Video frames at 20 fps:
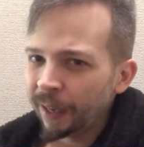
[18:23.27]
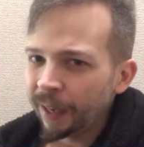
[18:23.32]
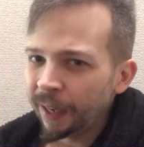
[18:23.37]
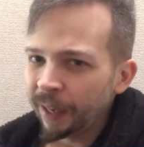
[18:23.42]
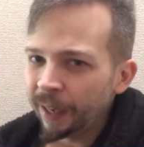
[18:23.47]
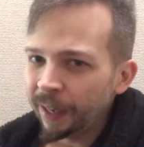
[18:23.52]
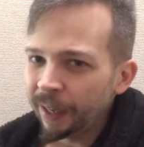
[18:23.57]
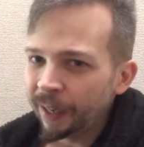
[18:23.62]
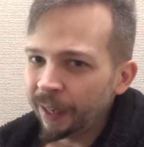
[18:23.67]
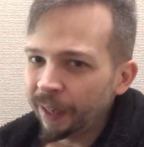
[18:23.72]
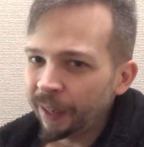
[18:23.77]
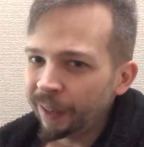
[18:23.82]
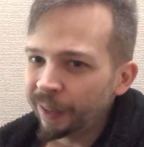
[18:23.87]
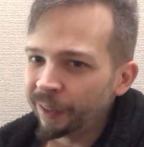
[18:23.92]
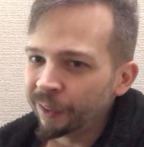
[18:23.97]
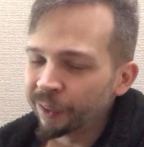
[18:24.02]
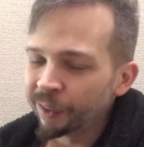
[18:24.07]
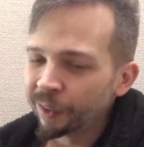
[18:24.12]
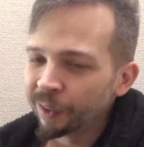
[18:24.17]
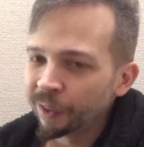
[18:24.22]

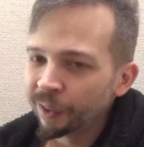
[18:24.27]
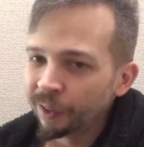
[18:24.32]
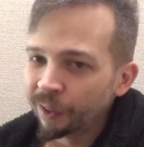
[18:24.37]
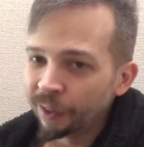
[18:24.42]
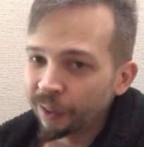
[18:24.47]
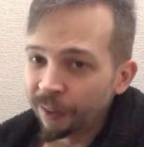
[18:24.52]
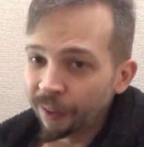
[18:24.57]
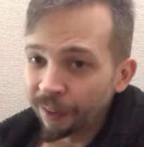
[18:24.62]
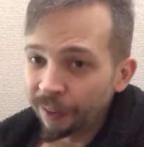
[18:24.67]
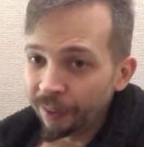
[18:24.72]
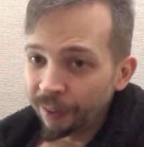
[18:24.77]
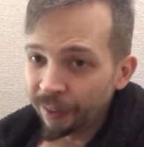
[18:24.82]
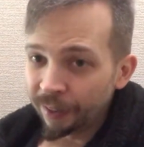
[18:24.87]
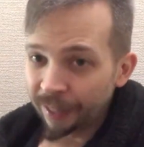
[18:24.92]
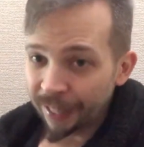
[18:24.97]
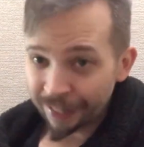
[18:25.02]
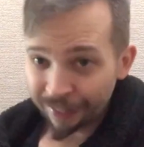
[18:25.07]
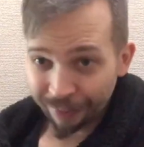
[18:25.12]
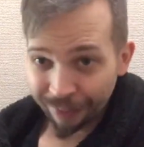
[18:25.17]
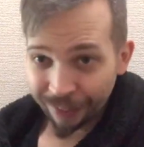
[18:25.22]
And
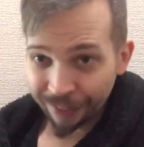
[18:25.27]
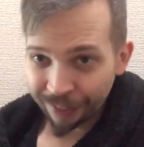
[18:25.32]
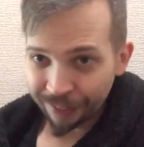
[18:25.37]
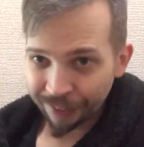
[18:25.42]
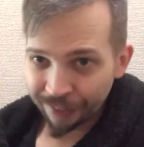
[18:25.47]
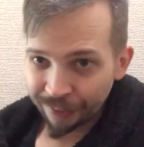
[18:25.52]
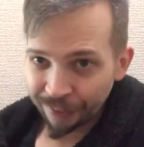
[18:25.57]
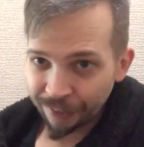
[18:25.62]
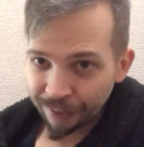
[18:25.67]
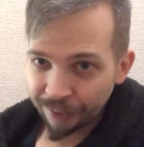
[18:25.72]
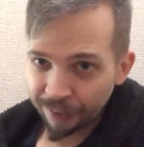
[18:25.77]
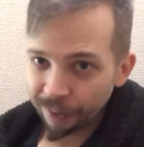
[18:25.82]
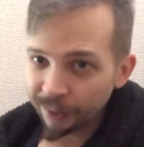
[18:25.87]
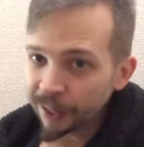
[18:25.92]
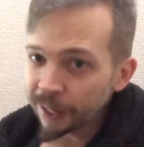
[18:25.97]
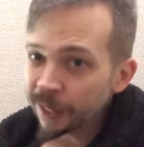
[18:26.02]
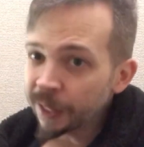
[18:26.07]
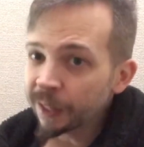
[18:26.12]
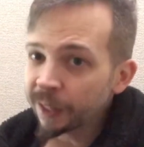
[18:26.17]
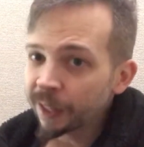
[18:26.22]
that's this. So
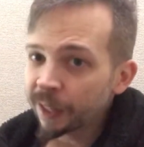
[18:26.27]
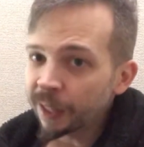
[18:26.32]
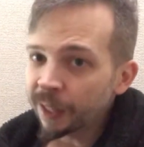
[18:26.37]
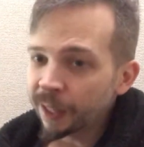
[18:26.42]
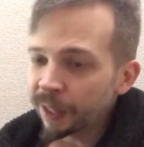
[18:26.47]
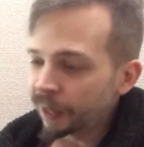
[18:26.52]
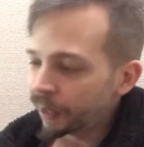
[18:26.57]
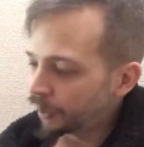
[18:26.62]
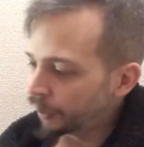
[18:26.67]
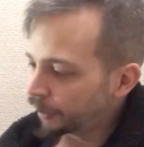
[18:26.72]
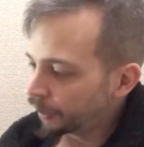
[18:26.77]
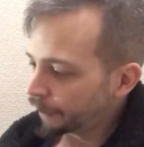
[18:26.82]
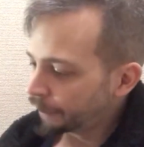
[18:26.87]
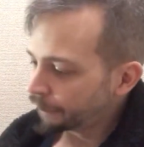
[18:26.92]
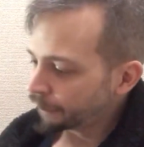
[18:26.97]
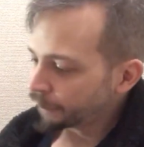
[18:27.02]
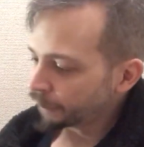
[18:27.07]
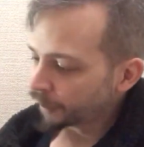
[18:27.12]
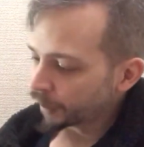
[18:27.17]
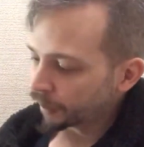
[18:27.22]
this is the
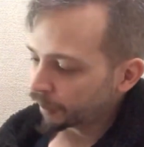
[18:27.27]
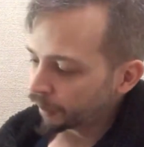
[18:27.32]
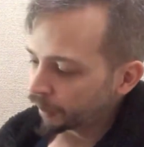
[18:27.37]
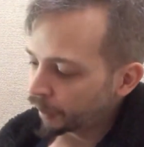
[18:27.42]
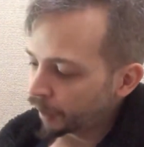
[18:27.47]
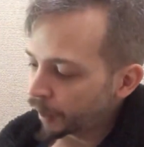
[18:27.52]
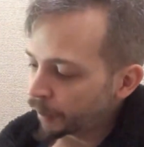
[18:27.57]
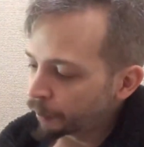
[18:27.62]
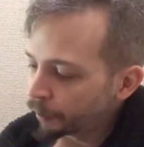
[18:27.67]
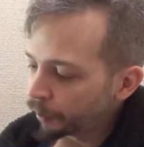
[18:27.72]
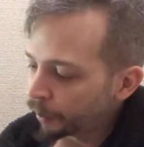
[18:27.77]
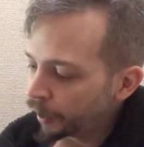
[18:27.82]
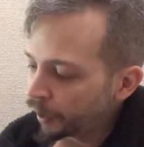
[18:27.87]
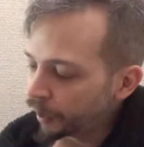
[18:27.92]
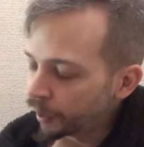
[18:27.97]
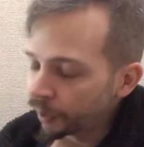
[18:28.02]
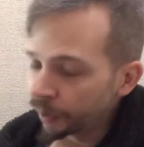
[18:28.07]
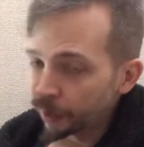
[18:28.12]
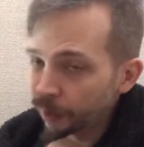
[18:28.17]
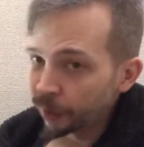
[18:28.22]

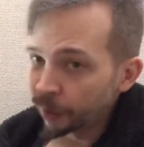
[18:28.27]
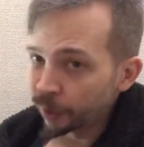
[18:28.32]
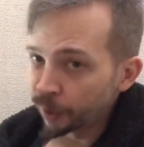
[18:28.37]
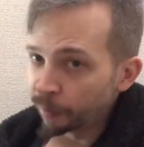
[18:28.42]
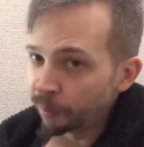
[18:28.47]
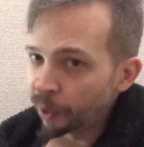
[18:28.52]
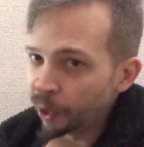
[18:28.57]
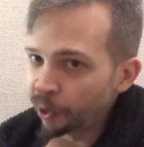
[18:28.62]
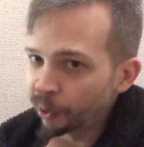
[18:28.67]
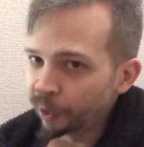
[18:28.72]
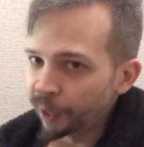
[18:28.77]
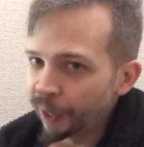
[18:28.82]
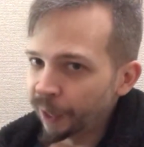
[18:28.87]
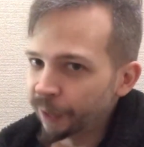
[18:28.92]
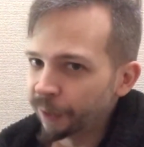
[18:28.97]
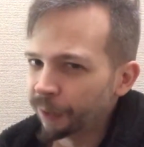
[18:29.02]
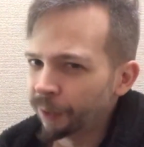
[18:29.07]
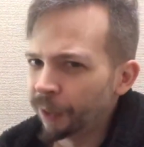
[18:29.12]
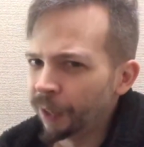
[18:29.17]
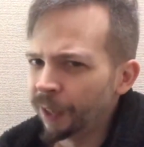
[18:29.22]
Nightbreed, the Cabal
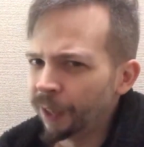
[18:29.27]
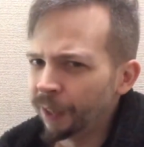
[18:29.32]
Cut.